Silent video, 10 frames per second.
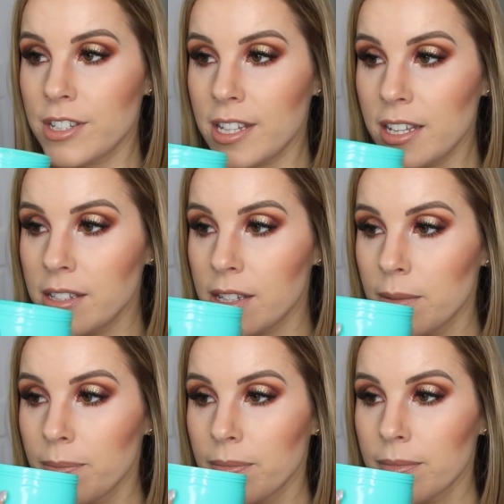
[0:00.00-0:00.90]
scent.
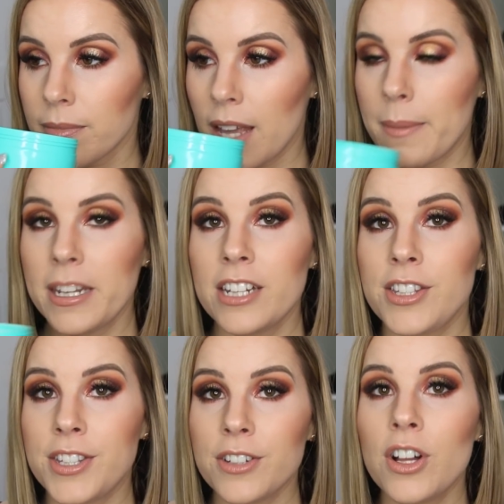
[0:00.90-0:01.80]
I mean, it's
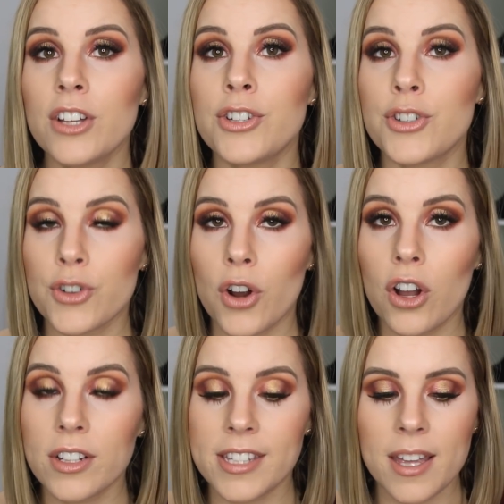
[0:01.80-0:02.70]
still a
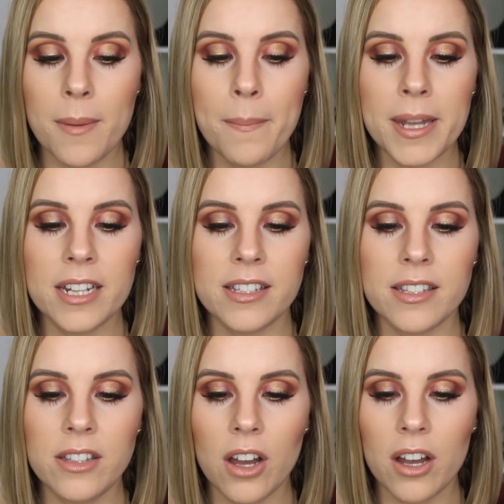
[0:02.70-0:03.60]
strong scent, but it's
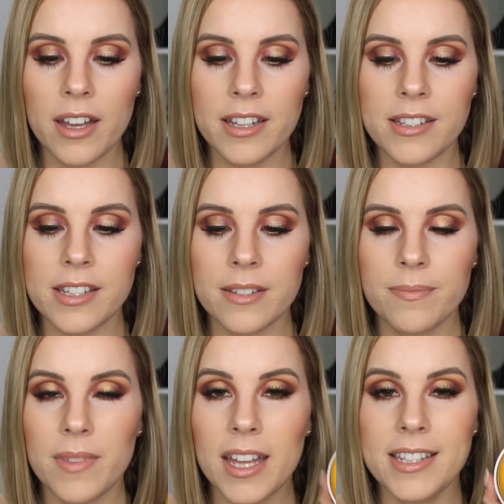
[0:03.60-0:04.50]
not,
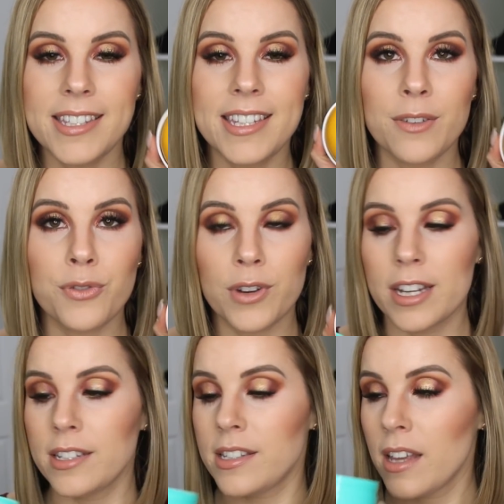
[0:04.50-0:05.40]
it's
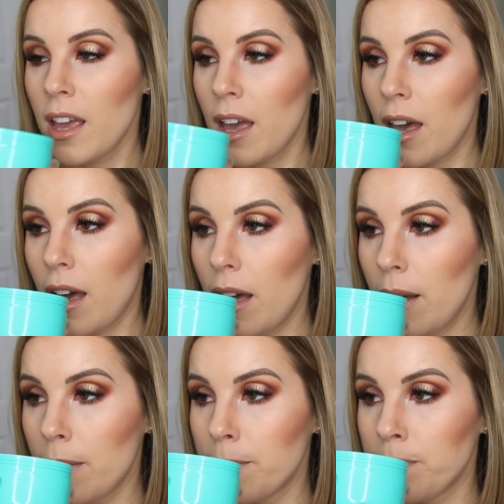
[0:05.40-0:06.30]
different.
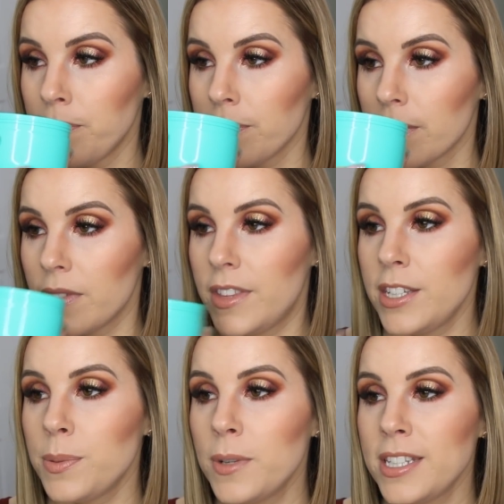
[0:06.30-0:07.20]
Um,
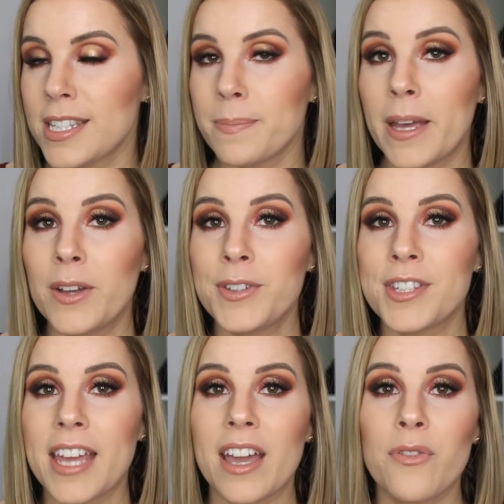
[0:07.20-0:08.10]
this one smells
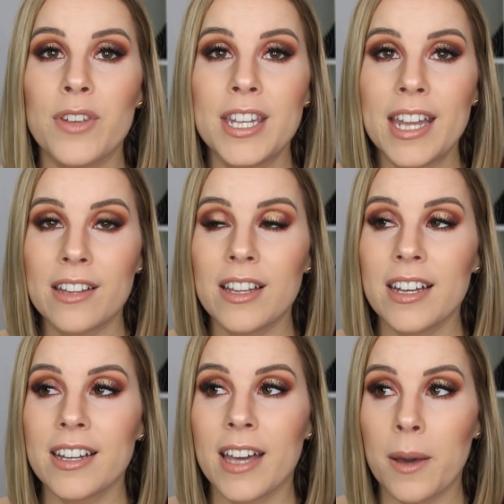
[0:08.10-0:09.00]
like a
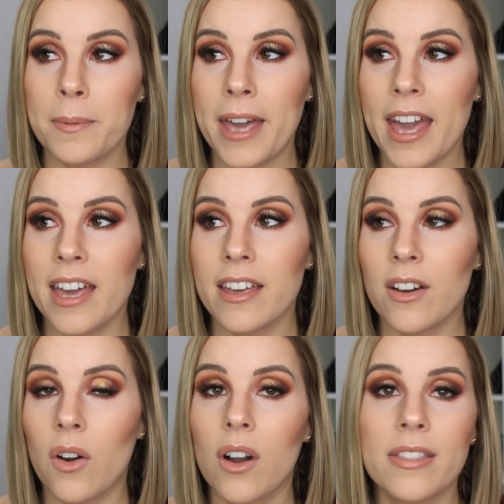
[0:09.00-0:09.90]
vanilla
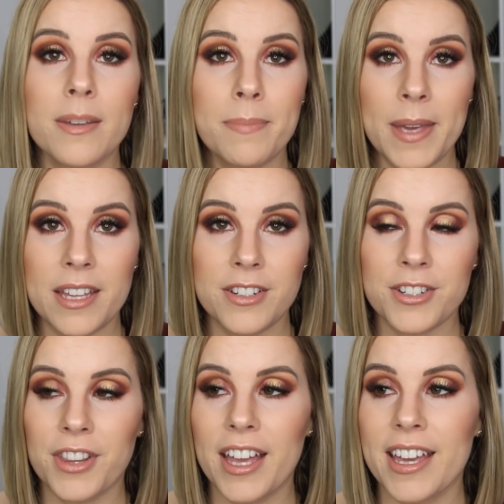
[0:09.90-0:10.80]
cupcake on the
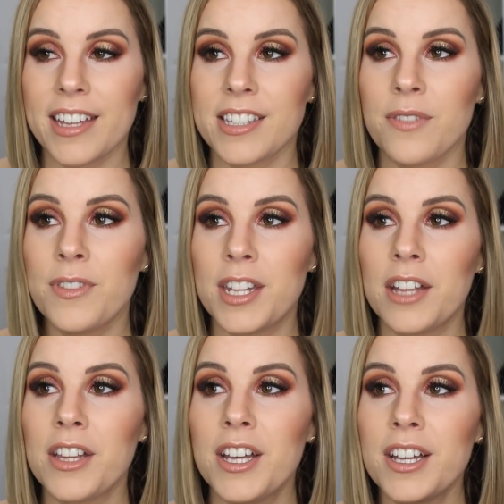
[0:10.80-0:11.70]
beach. Like it's a
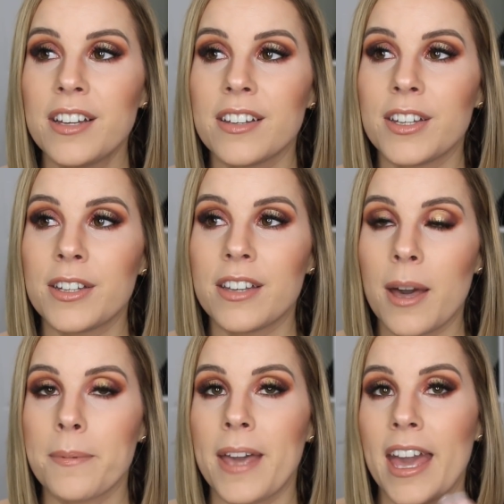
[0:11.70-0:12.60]
vanilla
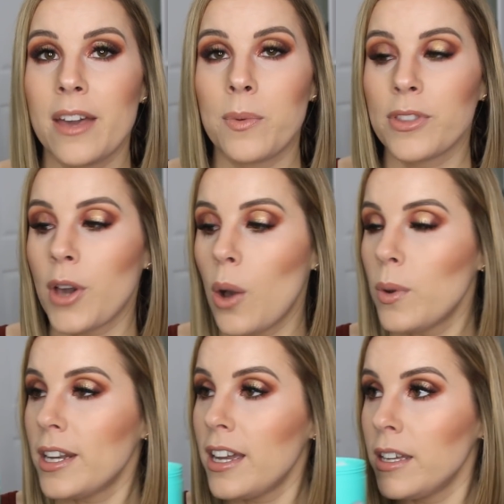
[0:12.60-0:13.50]
cupcake with
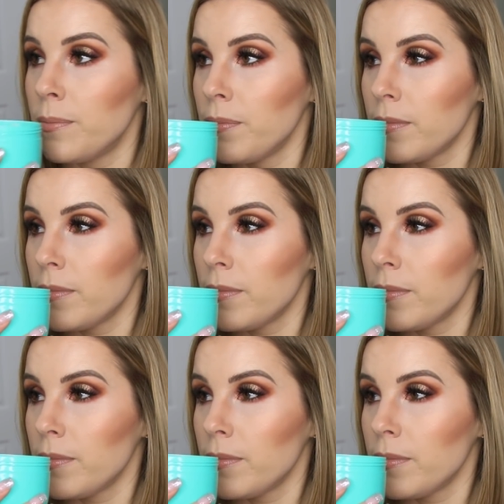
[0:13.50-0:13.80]
coconut